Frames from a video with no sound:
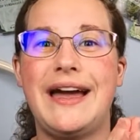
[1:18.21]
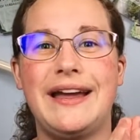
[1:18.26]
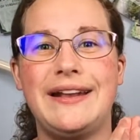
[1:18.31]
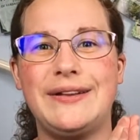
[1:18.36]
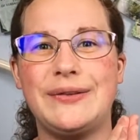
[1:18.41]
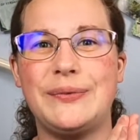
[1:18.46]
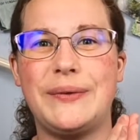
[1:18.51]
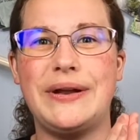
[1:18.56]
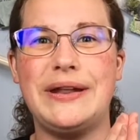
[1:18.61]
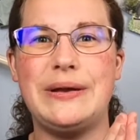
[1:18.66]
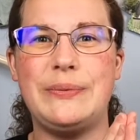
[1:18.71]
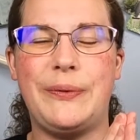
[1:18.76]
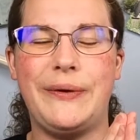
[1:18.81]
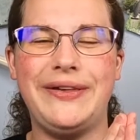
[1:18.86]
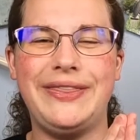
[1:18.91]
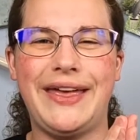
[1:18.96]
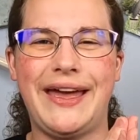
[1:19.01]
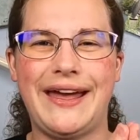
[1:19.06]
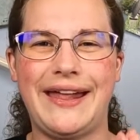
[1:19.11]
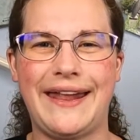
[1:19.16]
I just wanted to
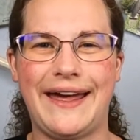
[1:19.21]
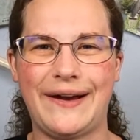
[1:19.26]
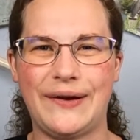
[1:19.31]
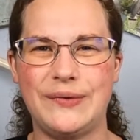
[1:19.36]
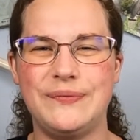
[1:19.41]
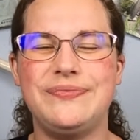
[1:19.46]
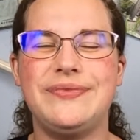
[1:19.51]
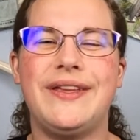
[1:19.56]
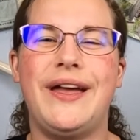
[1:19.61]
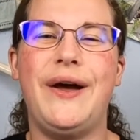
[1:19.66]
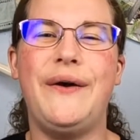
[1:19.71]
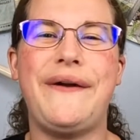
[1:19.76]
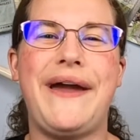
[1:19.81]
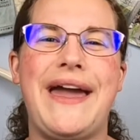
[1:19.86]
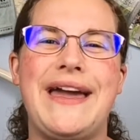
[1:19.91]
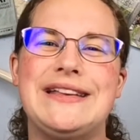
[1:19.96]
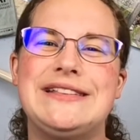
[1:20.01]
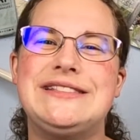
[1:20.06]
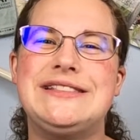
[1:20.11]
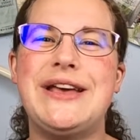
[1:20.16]
point that out.
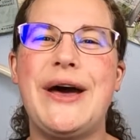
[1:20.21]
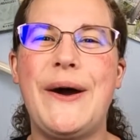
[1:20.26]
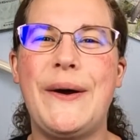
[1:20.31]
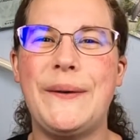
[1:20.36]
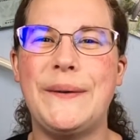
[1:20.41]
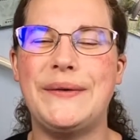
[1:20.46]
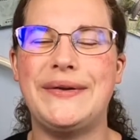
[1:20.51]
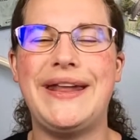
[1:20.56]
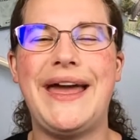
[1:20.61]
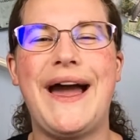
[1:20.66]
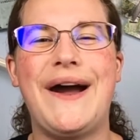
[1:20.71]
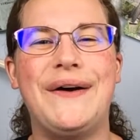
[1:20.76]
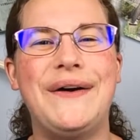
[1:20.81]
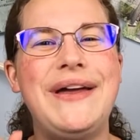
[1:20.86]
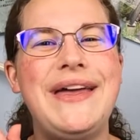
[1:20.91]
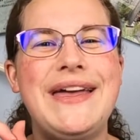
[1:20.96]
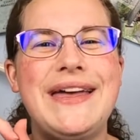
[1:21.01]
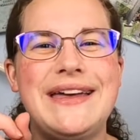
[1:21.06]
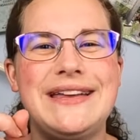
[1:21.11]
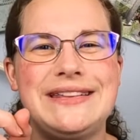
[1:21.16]
Okay, so now,
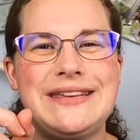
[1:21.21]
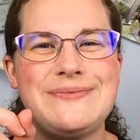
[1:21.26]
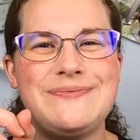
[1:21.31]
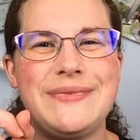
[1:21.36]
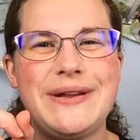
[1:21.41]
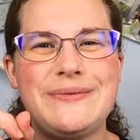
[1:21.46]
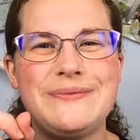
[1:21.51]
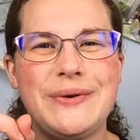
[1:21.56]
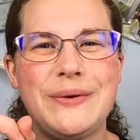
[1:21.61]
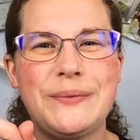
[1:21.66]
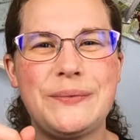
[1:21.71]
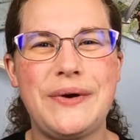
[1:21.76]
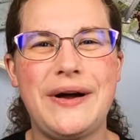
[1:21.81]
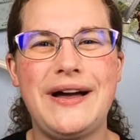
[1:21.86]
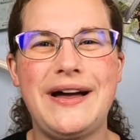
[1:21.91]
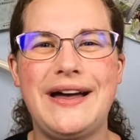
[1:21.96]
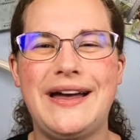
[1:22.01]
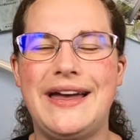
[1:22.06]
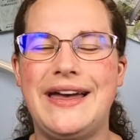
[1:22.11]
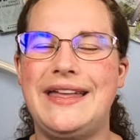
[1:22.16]
tip number
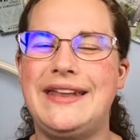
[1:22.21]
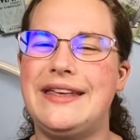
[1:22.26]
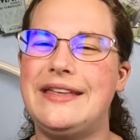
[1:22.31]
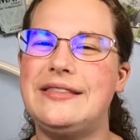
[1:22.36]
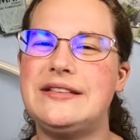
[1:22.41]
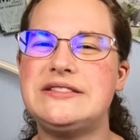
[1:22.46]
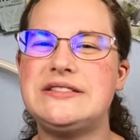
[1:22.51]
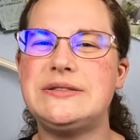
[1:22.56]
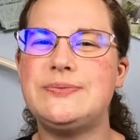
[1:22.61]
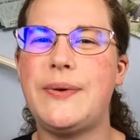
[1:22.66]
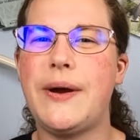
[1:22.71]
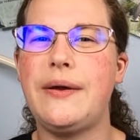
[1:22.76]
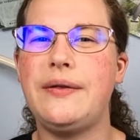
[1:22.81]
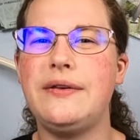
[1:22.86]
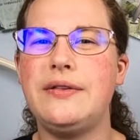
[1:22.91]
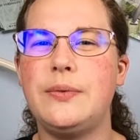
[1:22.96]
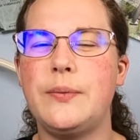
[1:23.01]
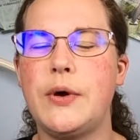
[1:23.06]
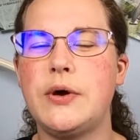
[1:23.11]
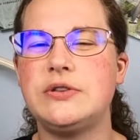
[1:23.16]
1. This is
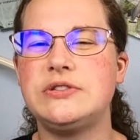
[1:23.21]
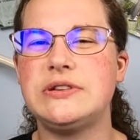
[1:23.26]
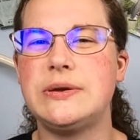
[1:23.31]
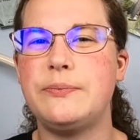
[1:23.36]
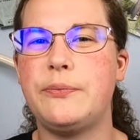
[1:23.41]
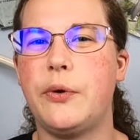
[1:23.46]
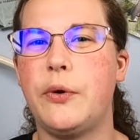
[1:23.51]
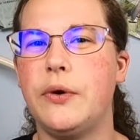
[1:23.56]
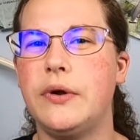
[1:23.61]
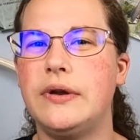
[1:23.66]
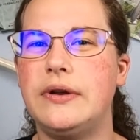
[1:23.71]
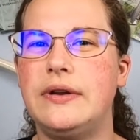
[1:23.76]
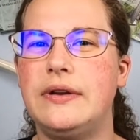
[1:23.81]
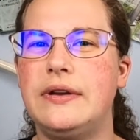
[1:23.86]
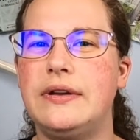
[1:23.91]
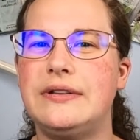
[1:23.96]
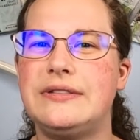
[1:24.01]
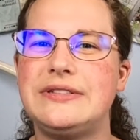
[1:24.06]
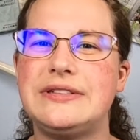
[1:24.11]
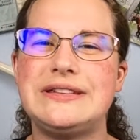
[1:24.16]
probably the most
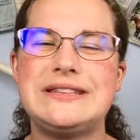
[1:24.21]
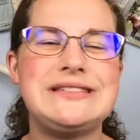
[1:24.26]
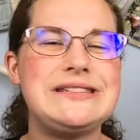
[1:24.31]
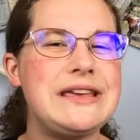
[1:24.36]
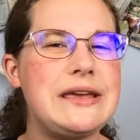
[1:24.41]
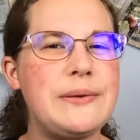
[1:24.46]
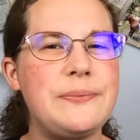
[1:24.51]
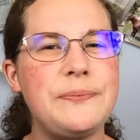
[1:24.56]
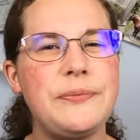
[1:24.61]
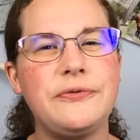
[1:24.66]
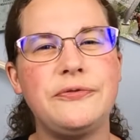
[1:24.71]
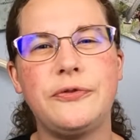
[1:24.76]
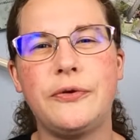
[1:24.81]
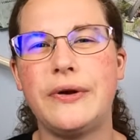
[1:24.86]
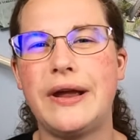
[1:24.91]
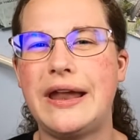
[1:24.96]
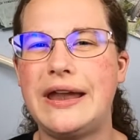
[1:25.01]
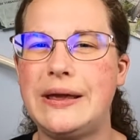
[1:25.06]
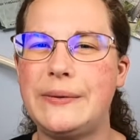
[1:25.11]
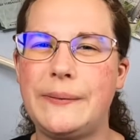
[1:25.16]
important tip
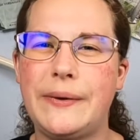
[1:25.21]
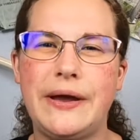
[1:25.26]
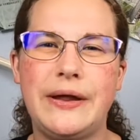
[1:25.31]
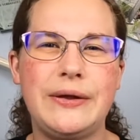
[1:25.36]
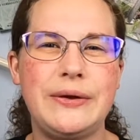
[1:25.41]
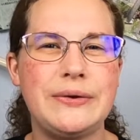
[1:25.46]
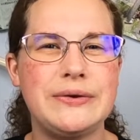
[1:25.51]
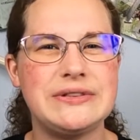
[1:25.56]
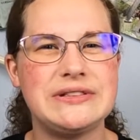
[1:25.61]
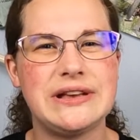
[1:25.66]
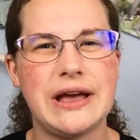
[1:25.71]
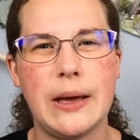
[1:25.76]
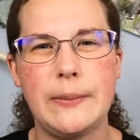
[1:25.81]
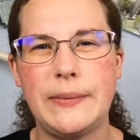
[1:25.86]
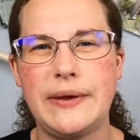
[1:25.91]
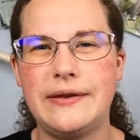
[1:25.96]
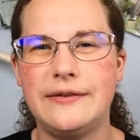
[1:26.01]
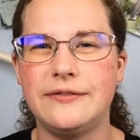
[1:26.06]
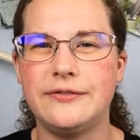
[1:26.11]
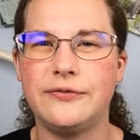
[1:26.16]
for anyone who is
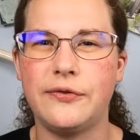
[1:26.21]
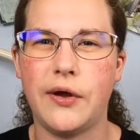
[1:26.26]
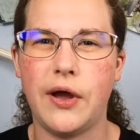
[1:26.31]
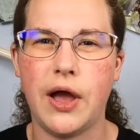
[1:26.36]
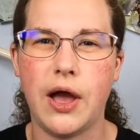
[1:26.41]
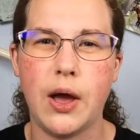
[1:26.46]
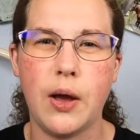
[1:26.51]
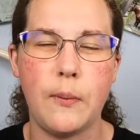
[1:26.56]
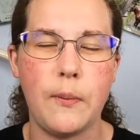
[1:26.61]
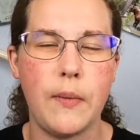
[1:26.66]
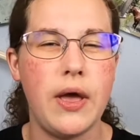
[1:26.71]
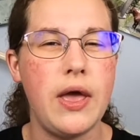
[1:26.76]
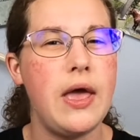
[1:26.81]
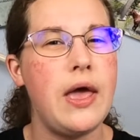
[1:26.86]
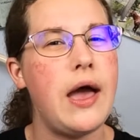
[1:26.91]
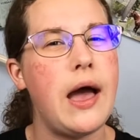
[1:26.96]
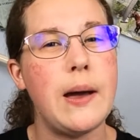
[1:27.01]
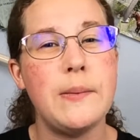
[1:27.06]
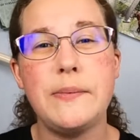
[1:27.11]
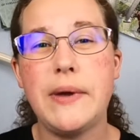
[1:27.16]
coming from
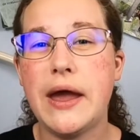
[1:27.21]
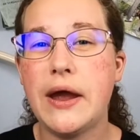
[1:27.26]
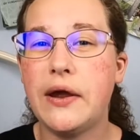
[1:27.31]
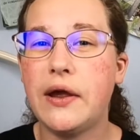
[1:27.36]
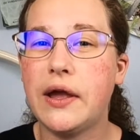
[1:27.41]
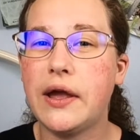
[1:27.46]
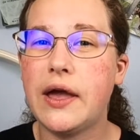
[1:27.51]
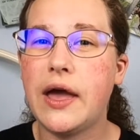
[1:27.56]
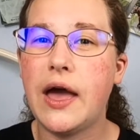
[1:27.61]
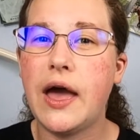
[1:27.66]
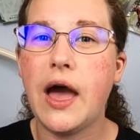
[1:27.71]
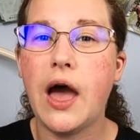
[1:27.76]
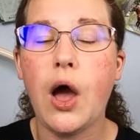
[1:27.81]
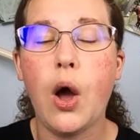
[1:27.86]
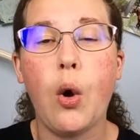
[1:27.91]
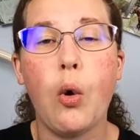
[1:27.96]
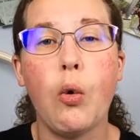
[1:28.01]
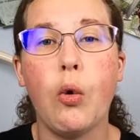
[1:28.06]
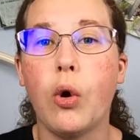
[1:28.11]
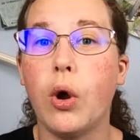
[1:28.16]

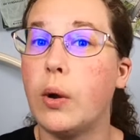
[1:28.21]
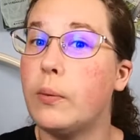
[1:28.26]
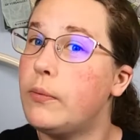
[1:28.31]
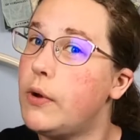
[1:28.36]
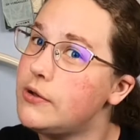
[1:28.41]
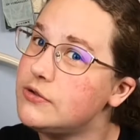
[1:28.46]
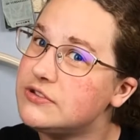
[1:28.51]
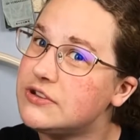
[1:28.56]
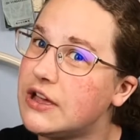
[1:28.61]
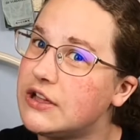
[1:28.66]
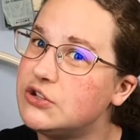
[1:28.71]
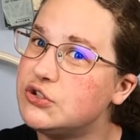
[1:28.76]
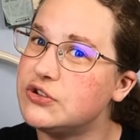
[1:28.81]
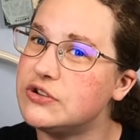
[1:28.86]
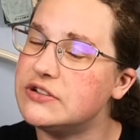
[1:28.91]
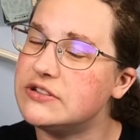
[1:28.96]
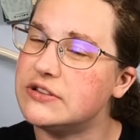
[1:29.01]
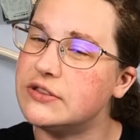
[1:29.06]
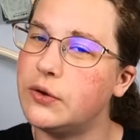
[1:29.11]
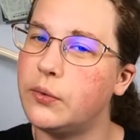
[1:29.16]
America or most
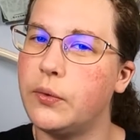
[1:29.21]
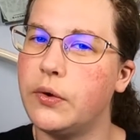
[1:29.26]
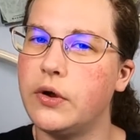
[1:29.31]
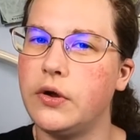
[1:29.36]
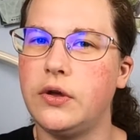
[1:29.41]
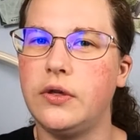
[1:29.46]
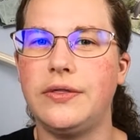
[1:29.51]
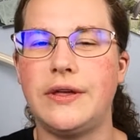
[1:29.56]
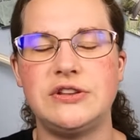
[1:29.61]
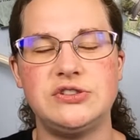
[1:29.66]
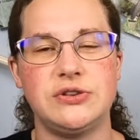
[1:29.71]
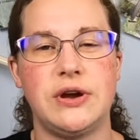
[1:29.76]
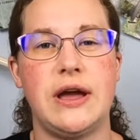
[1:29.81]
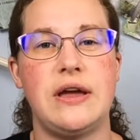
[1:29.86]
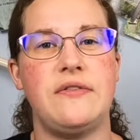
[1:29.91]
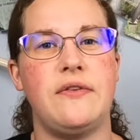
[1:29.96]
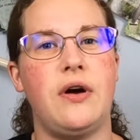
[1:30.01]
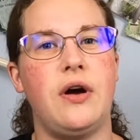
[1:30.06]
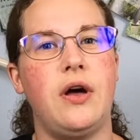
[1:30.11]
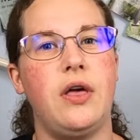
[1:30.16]
countries in the world that
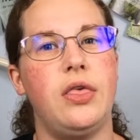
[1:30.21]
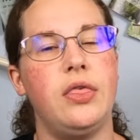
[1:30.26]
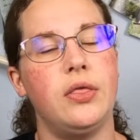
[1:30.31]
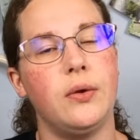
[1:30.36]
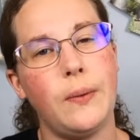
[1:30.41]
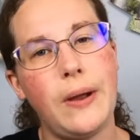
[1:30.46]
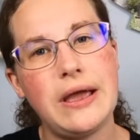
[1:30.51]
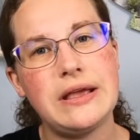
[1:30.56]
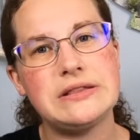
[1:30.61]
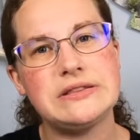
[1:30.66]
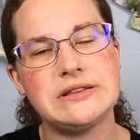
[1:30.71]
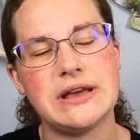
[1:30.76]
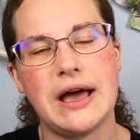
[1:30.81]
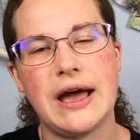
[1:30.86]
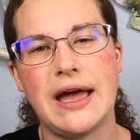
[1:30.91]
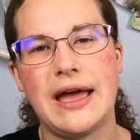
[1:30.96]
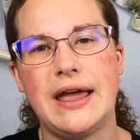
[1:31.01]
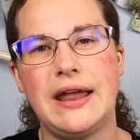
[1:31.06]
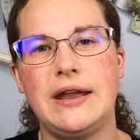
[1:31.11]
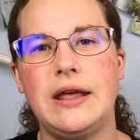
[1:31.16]
drive on the right
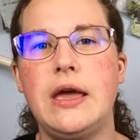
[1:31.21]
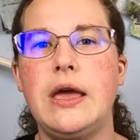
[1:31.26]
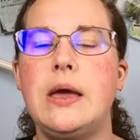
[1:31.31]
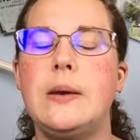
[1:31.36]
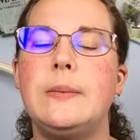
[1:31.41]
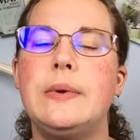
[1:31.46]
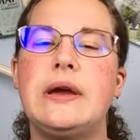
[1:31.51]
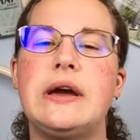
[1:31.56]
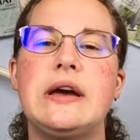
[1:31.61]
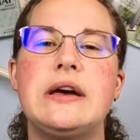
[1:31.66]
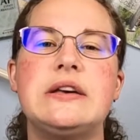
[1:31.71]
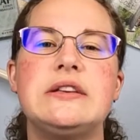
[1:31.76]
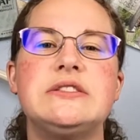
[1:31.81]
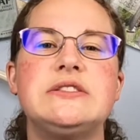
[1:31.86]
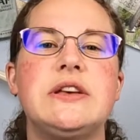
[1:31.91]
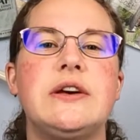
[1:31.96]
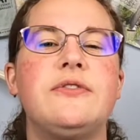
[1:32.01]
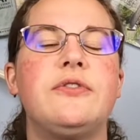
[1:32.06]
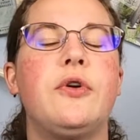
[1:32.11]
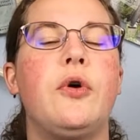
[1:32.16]
side,
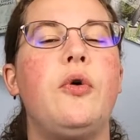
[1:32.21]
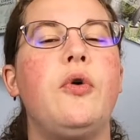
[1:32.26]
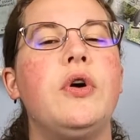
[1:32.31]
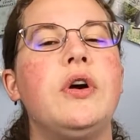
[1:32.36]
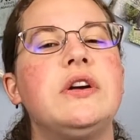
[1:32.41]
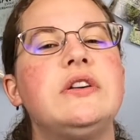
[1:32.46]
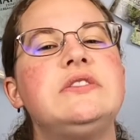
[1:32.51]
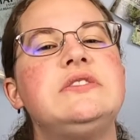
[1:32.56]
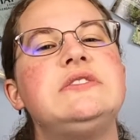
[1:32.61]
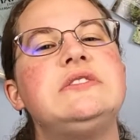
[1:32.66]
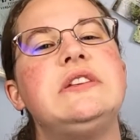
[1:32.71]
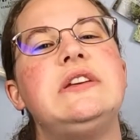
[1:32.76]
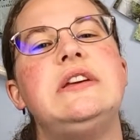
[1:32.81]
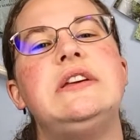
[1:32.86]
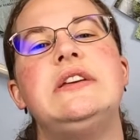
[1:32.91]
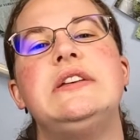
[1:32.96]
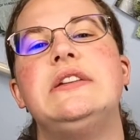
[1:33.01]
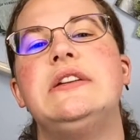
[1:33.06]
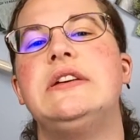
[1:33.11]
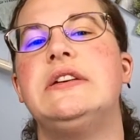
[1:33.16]
because of course
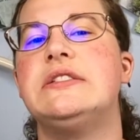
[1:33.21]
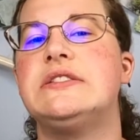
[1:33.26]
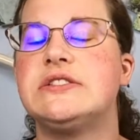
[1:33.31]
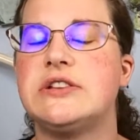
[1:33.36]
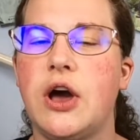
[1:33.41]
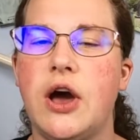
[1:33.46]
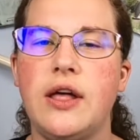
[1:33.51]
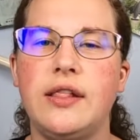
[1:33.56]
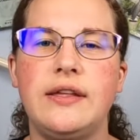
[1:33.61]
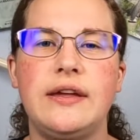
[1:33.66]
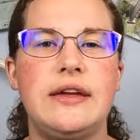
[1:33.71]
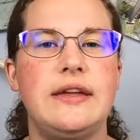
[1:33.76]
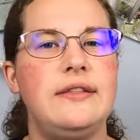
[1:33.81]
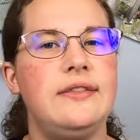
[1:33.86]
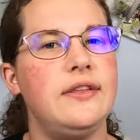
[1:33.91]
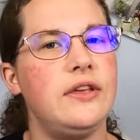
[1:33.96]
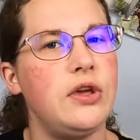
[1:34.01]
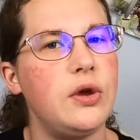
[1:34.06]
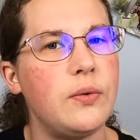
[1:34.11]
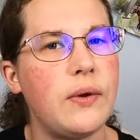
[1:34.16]
in
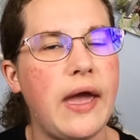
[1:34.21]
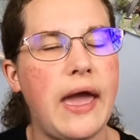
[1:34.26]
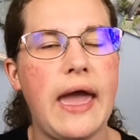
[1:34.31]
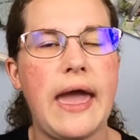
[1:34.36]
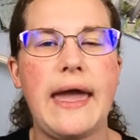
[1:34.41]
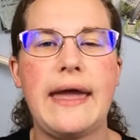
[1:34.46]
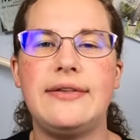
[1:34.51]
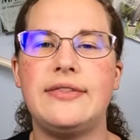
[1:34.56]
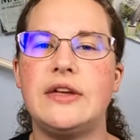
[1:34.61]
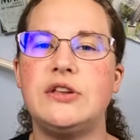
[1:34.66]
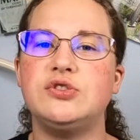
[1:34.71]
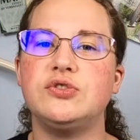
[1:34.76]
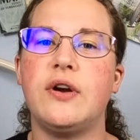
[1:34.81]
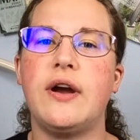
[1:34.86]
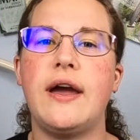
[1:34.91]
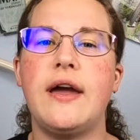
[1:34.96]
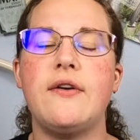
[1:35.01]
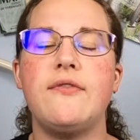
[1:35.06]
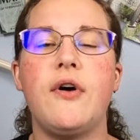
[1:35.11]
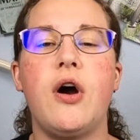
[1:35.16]
Scotland, the UK, they
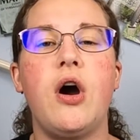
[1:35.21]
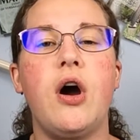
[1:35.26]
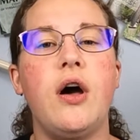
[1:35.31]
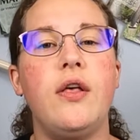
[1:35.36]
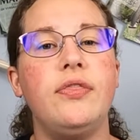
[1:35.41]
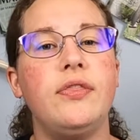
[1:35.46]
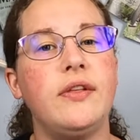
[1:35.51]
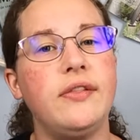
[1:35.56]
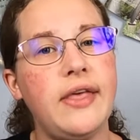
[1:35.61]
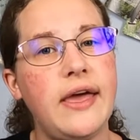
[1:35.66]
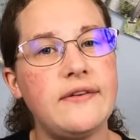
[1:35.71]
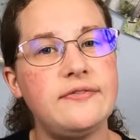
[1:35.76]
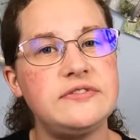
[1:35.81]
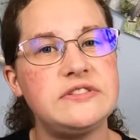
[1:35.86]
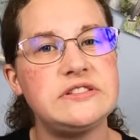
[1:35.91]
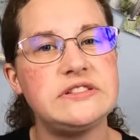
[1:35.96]
drive on the left